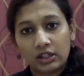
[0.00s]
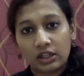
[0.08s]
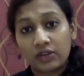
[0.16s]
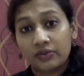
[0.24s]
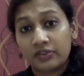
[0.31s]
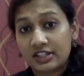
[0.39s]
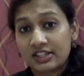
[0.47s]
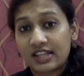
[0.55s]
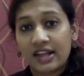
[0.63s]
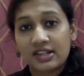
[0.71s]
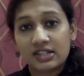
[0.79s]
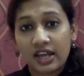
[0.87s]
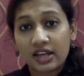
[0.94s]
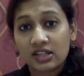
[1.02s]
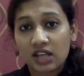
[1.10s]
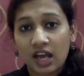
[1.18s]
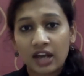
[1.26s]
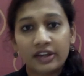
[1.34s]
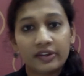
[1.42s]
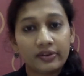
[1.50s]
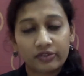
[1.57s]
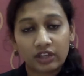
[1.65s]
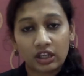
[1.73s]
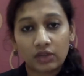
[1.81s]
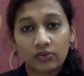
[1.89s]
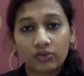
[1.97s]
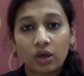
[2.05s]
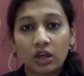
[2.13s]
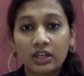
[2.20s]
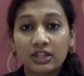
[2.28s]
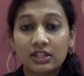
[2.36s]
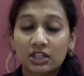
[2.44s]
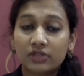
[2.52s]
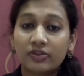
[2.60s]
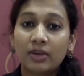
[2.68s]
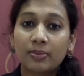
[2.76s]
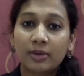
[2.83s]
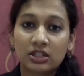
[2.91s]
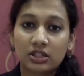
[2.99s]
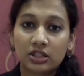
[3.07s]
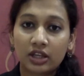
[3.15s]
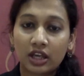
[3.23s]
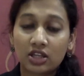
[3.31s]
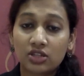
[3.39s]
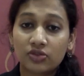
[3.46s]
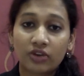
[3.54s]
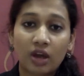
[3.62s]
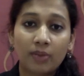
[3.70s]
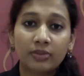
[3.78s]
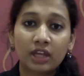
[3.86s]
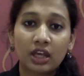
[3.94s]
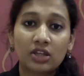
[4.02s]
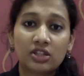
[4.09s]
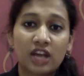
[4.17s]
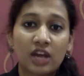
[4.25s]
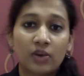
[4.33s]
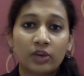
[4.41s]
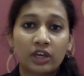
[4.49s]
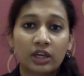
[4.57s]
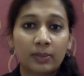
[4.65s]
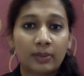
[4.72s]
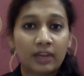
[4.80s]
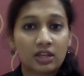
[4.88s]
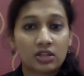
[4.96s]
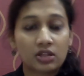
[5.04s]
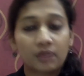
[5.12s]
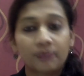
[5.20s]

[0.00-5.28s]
with Sensex and Nifty falling 35% from their January peaks.